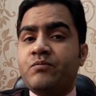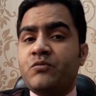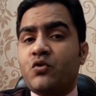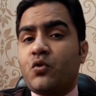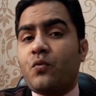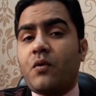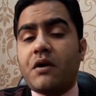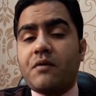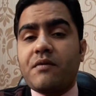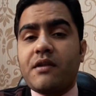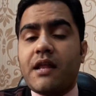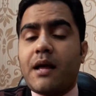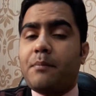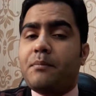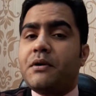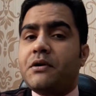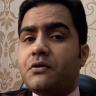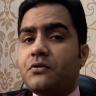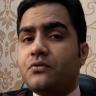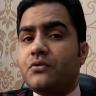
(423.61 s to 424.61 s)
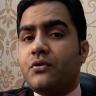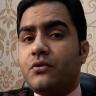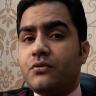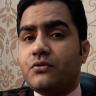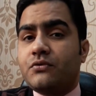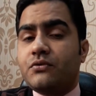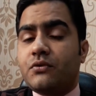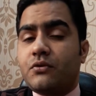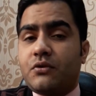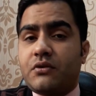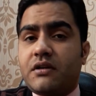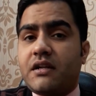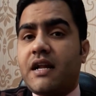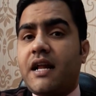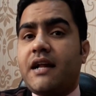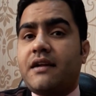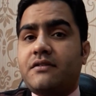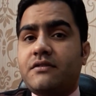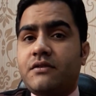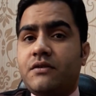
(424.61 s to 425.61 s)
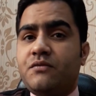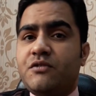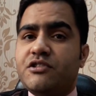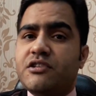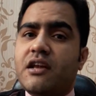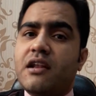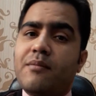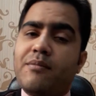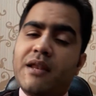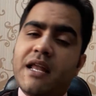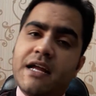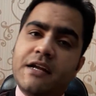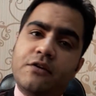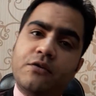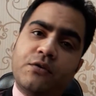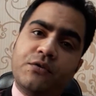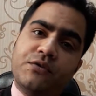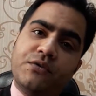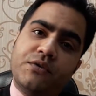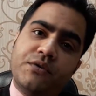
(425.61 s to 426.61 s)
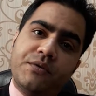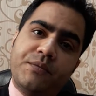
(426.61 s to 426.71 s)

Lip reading: So what will happen to those contracts which are applied on